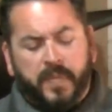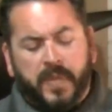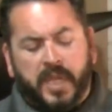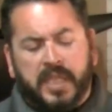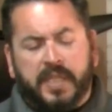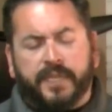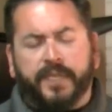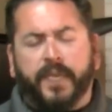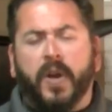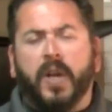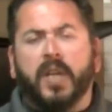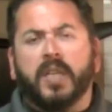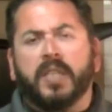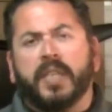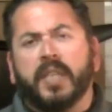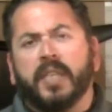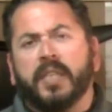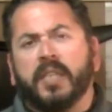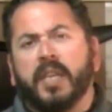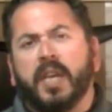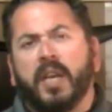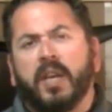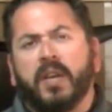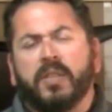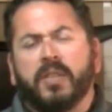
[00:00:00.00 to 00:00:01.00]
as far as this
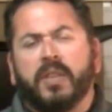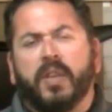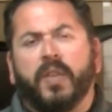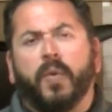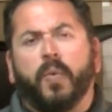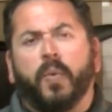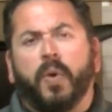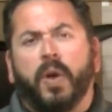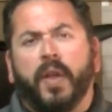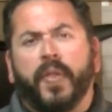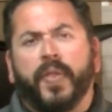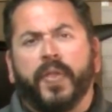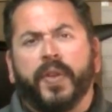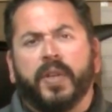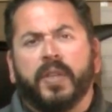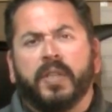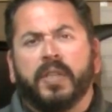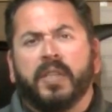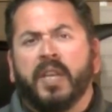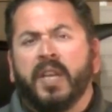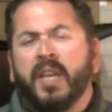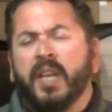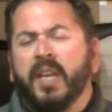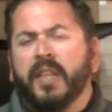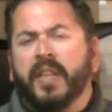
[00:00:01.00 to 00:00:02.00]
goes on the
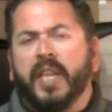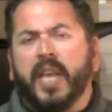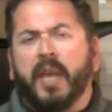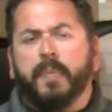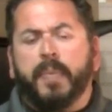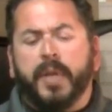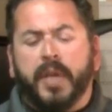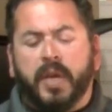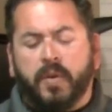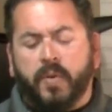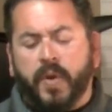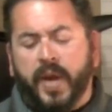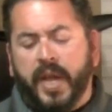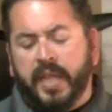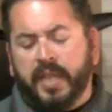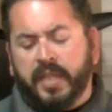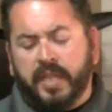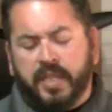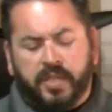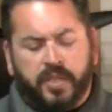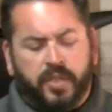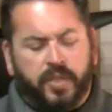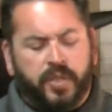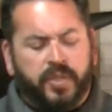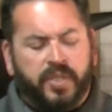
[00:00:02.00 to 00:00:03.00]
Walthers, they've been great.
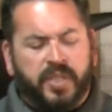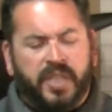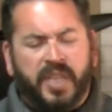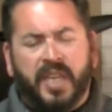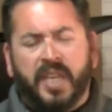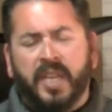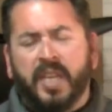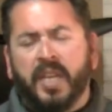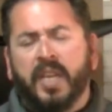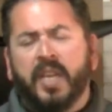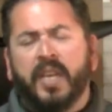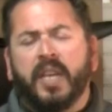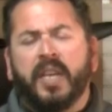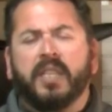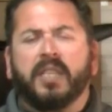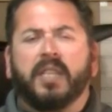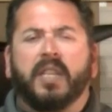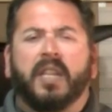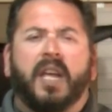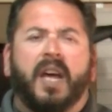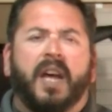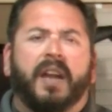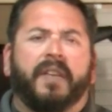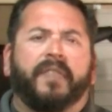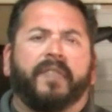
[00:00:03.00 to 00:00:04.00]
This Uzi is a
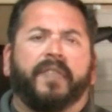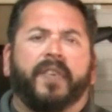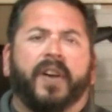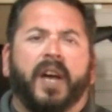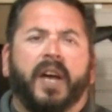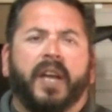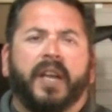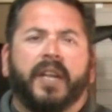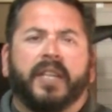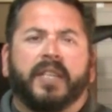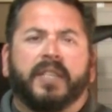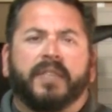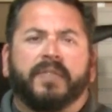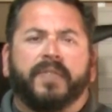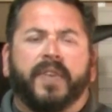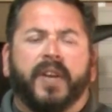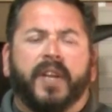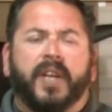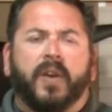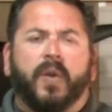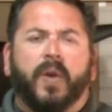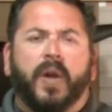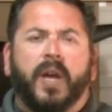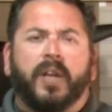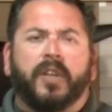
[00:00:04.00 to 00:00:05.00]
lot of fun. It's fun
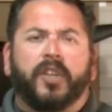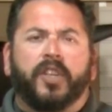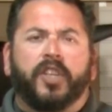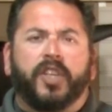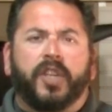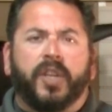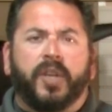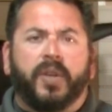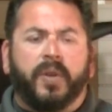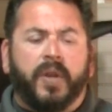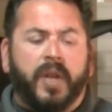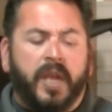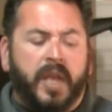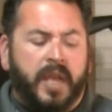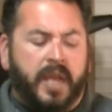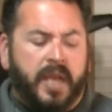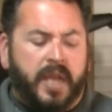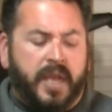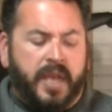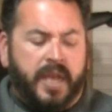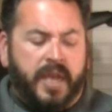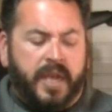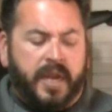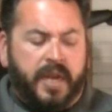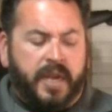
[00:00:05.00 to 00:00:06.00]
to go out and shoot.
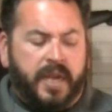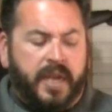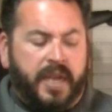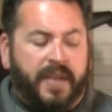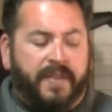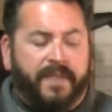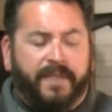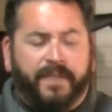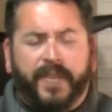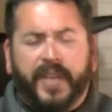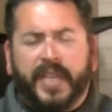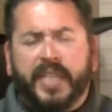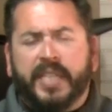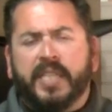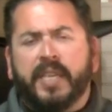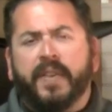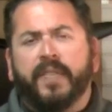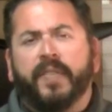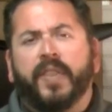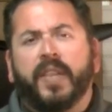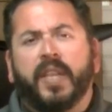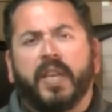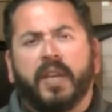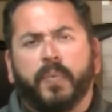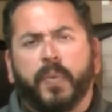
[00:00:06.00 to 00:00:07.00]
And it feeds
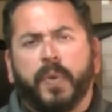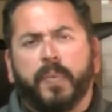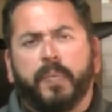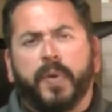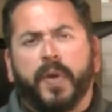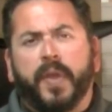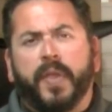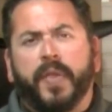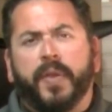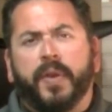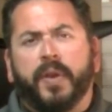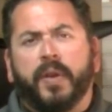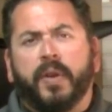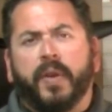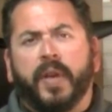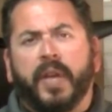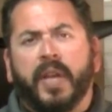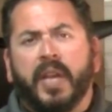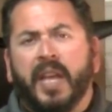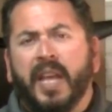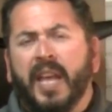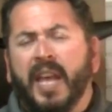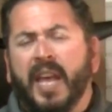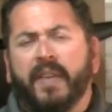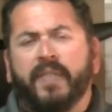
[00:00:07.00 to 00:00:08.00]
everything we put through
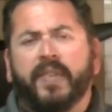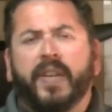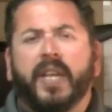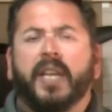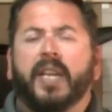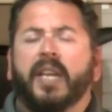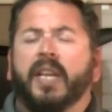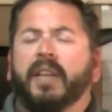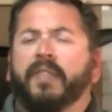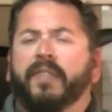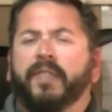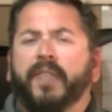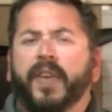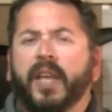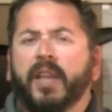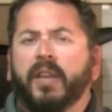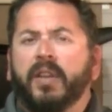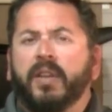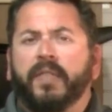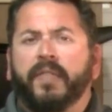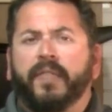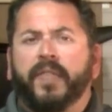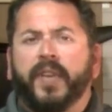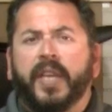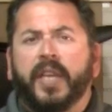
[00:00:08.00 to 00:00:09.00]
it. Haven't had any
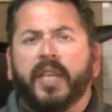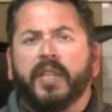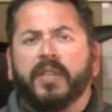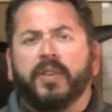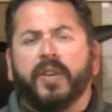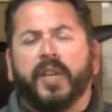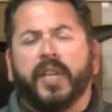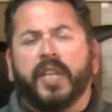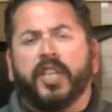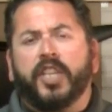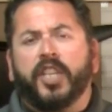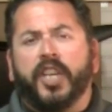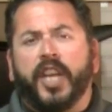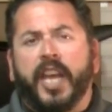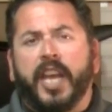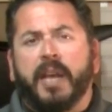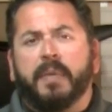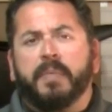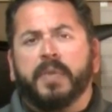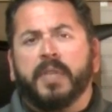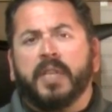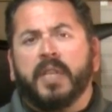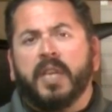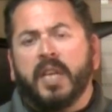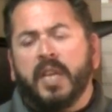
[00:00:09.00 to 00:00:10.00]
failure feeds or any
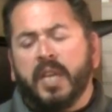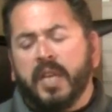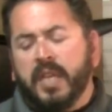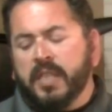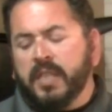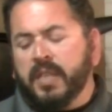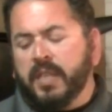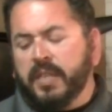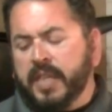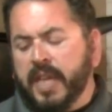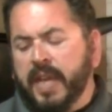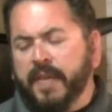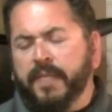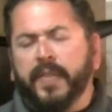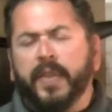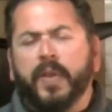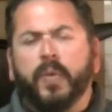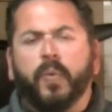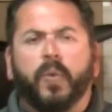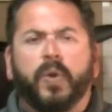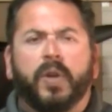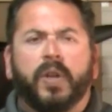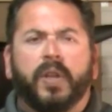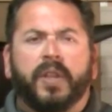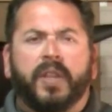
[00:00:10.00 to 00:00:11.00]
jams. So
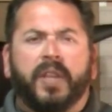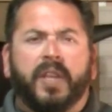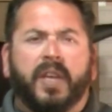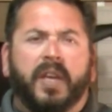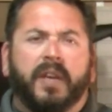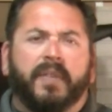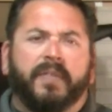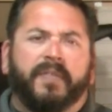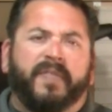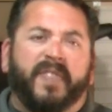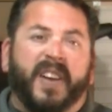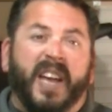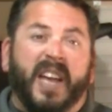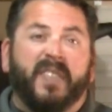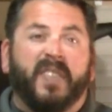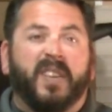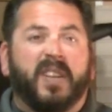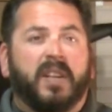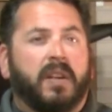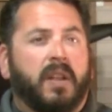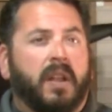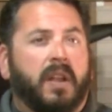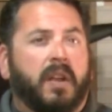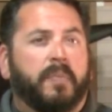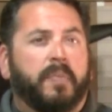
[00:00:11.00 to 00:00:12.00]
definitely worth a
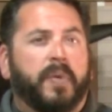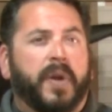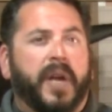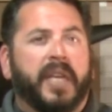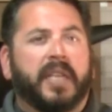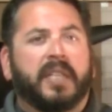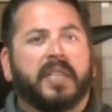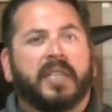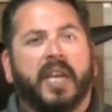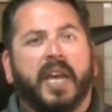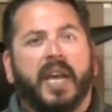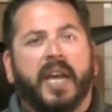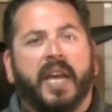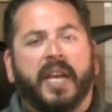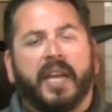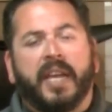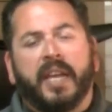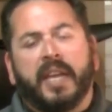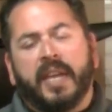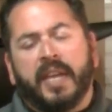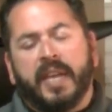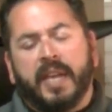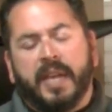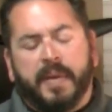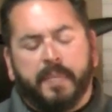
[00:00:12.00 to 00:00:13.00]
$500 price tag.
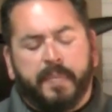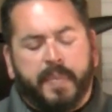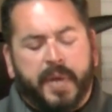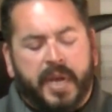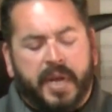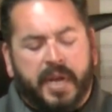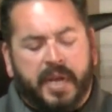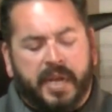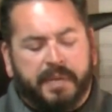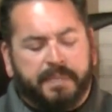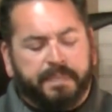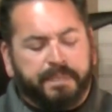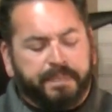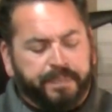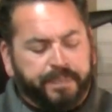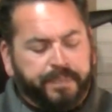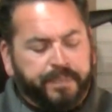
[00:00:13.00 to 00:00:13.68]
But